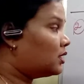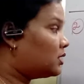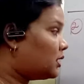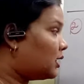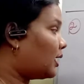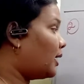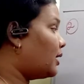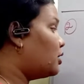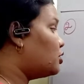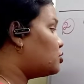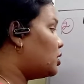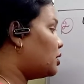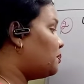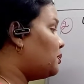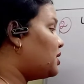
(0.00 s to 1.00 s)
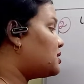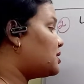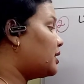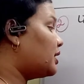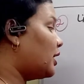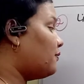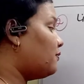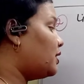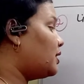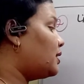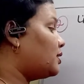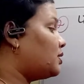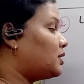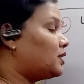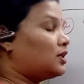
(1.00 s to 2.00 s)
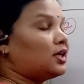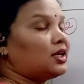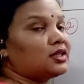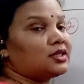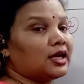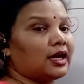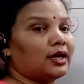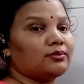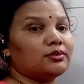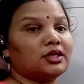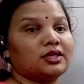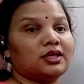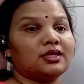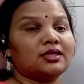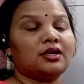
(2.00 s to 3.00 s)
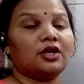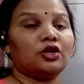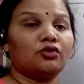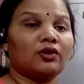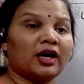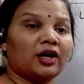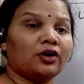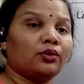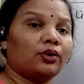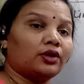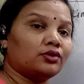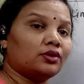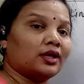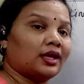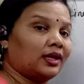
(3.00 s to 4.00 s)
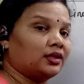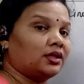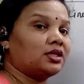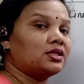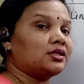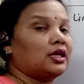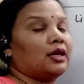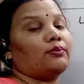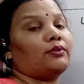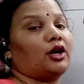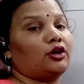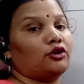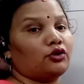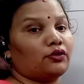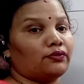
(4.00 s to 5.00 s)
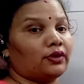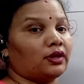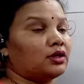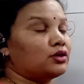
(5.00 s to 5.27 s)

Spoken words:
Okay, so it means that three times it is you are going to get the same kind of figure,